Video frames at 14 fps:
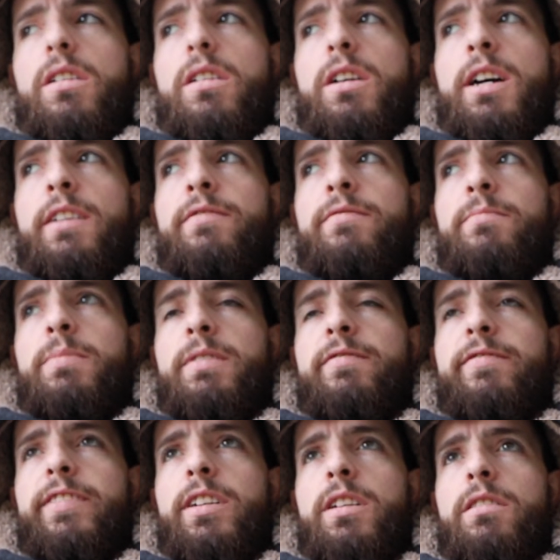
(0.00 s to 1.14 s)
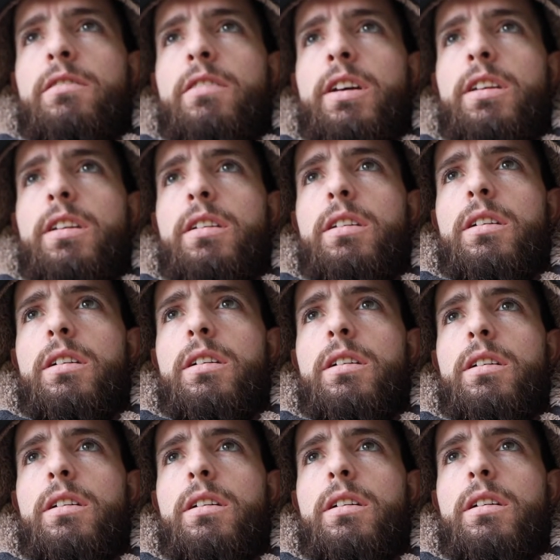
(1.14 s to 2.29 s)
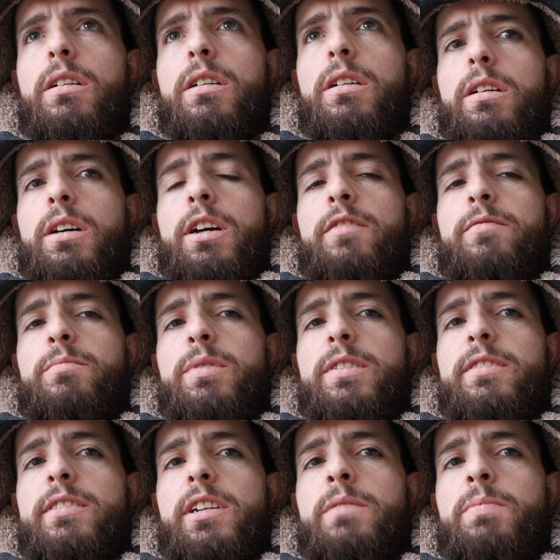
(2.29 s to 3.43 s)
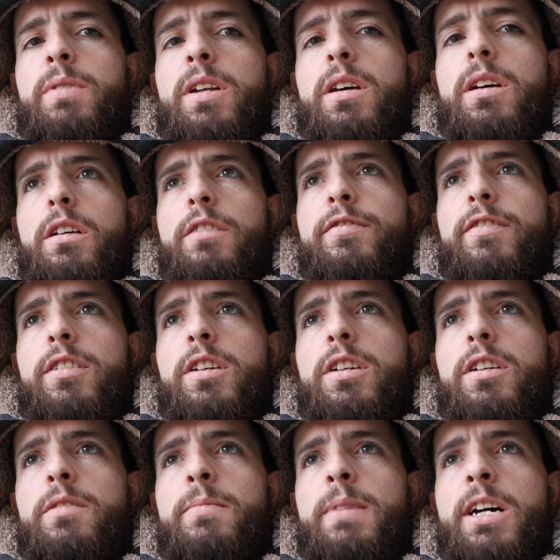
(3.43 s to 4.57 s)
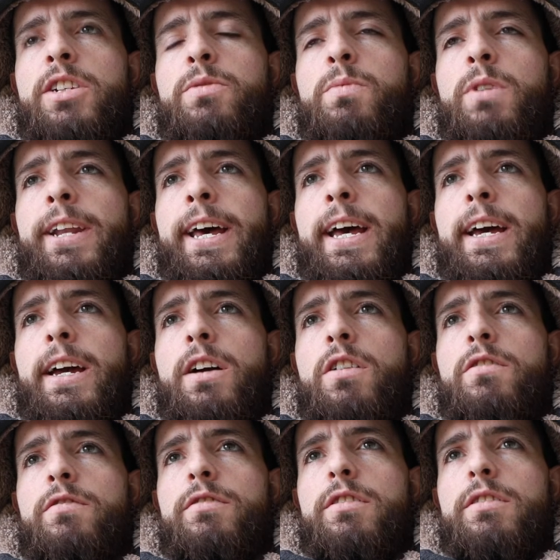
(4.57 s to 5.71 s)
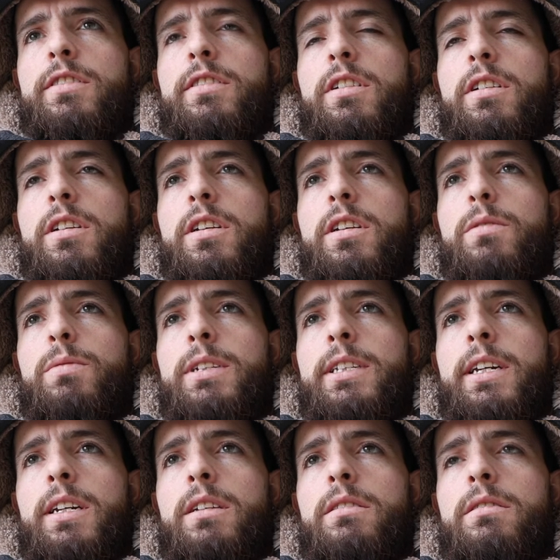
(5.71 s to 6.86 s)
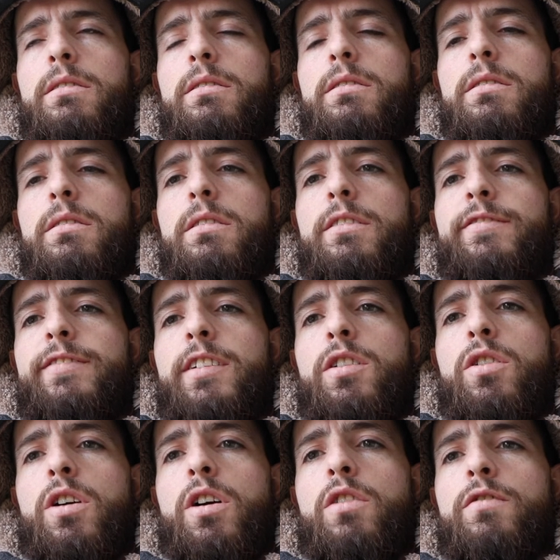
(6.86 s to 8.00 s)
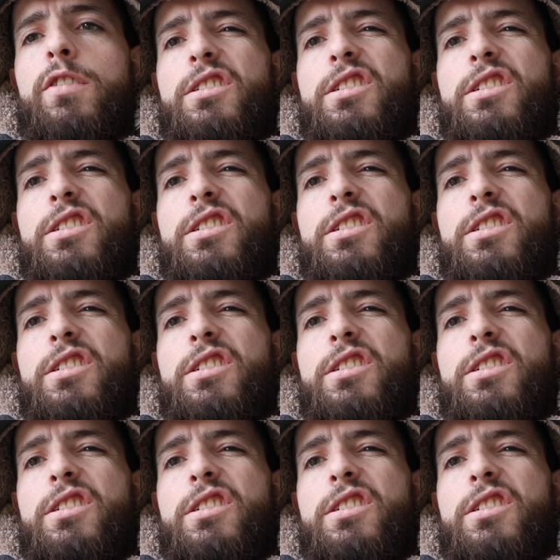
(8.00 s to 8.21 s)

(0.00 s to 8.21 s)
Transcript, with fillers: I haven't been feeling great. I haven't been sleeping. If I could imagine what a hangover is like, well then uh, I feel hungover.